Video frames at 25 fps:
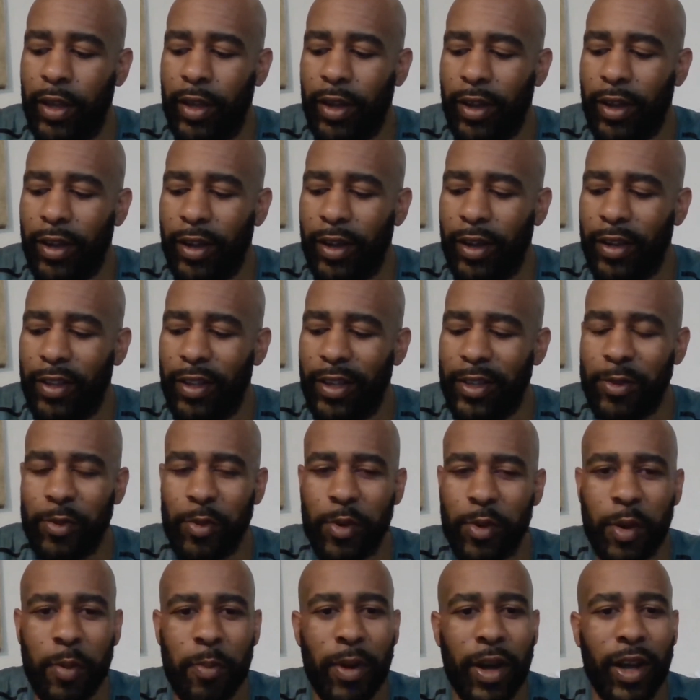That's
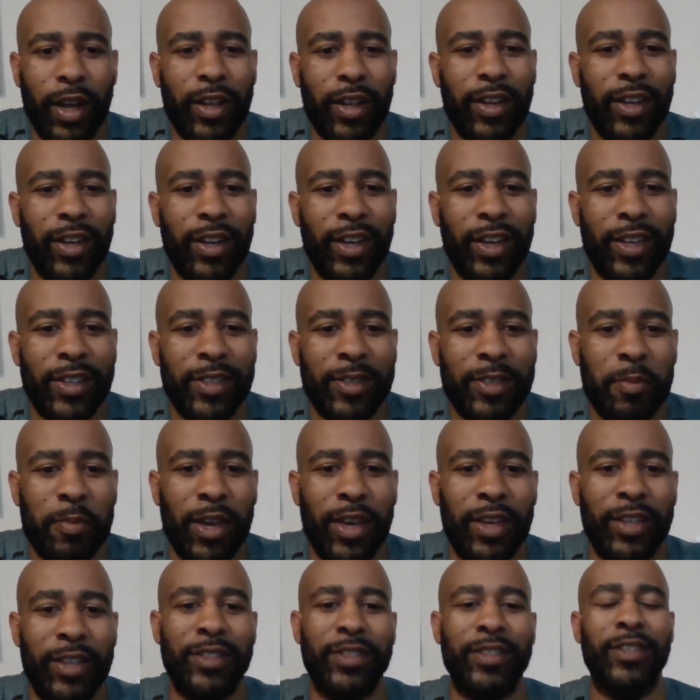one of my
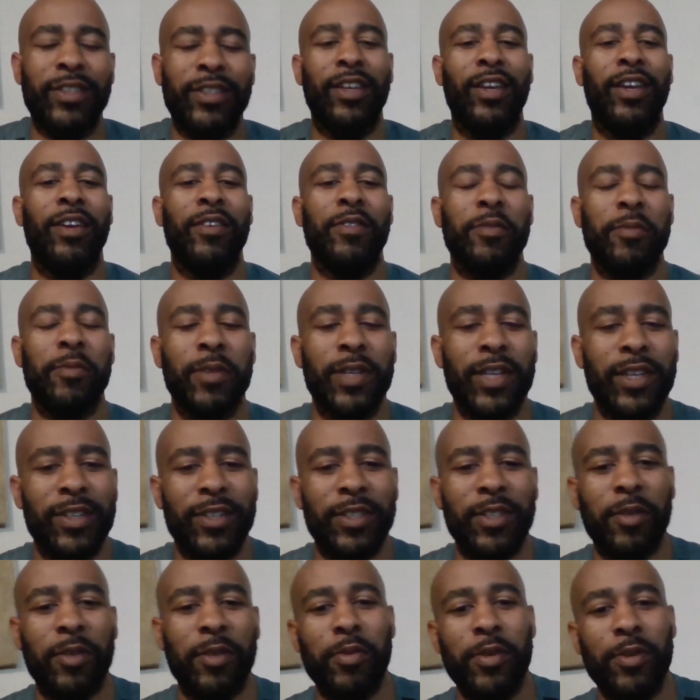classmates from
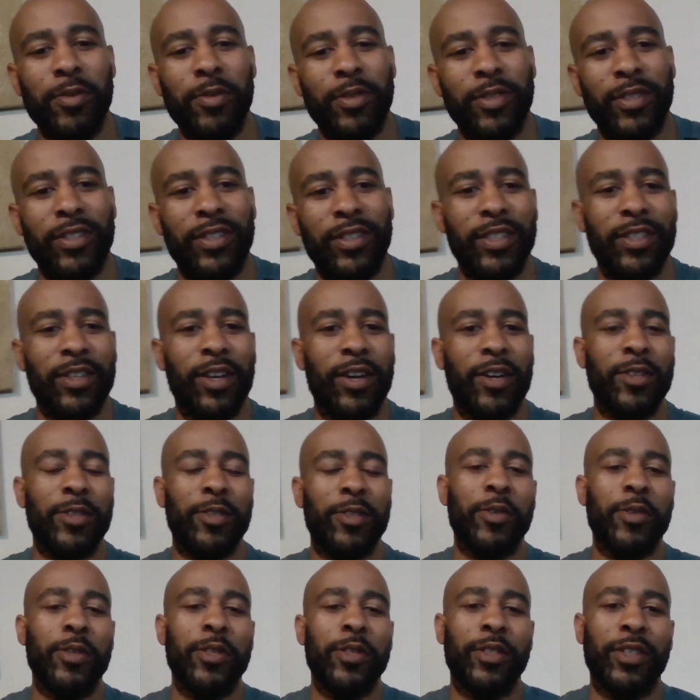Leadership Houston. She's
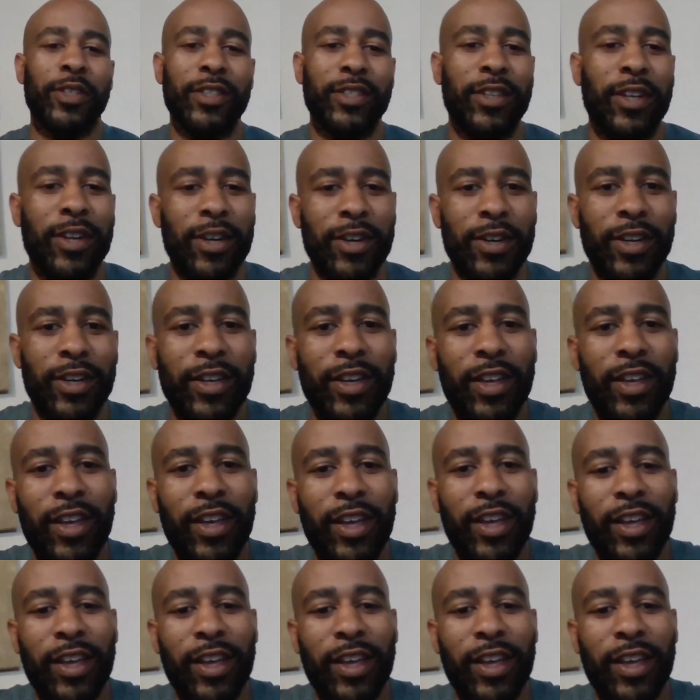also as an attorney.